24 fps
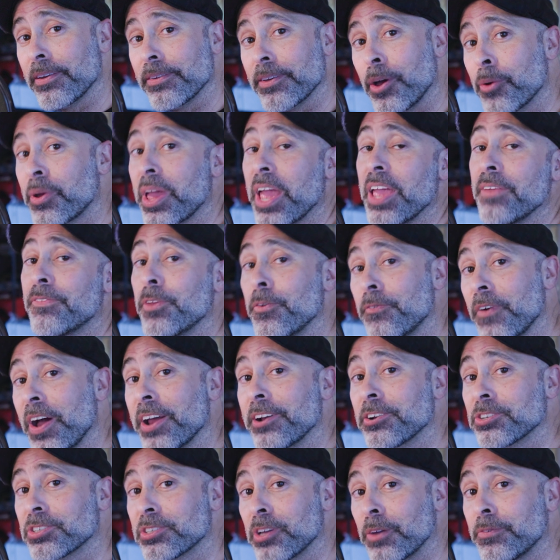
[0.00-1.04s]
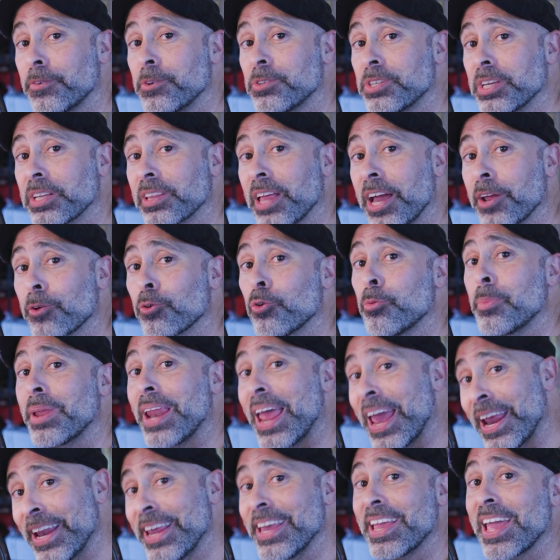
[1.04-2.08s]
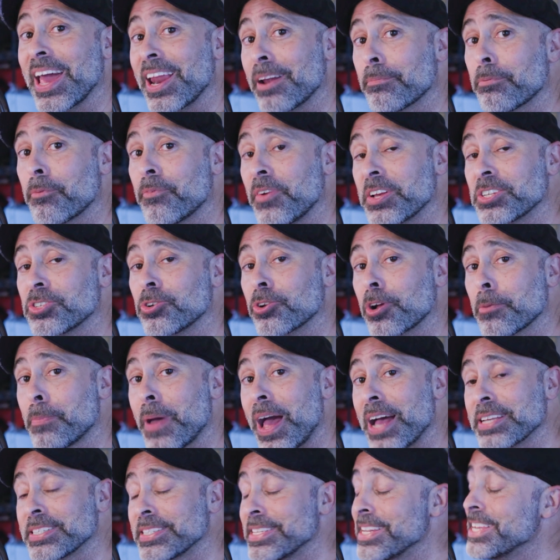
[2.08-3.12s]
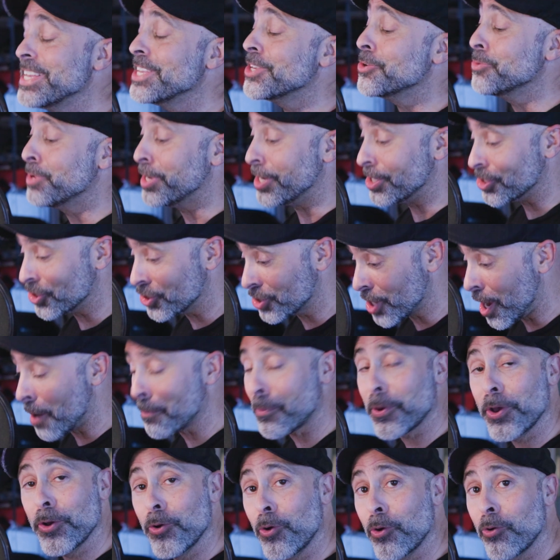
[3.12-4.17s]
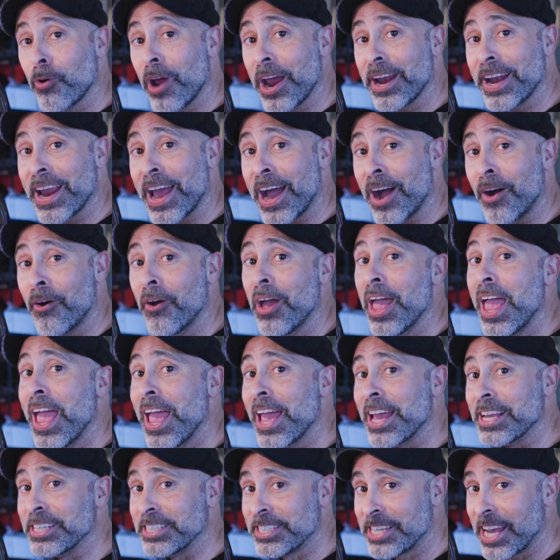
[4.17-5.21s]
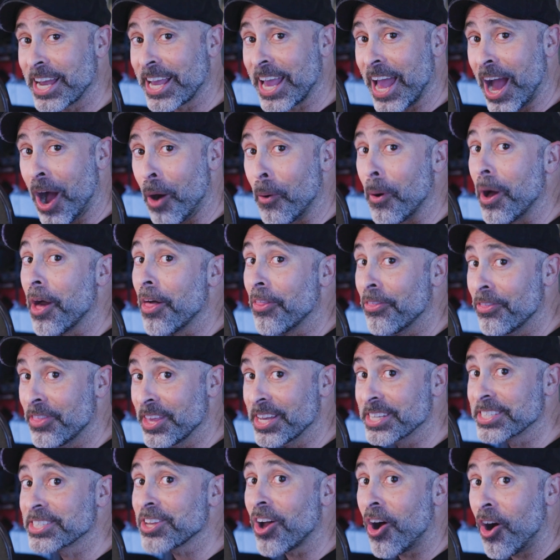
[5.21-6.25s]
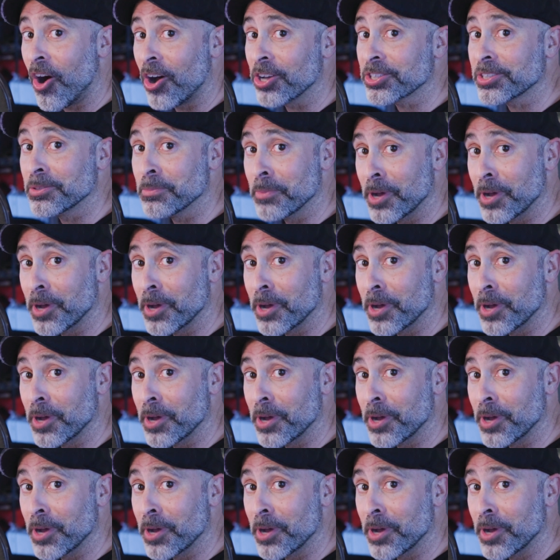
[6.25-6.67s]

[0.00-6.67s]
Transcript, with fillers: Okay, if you find yourself using Lightroom in any kind of professional capacity, you need to stop what you're doing right now and check out this awesome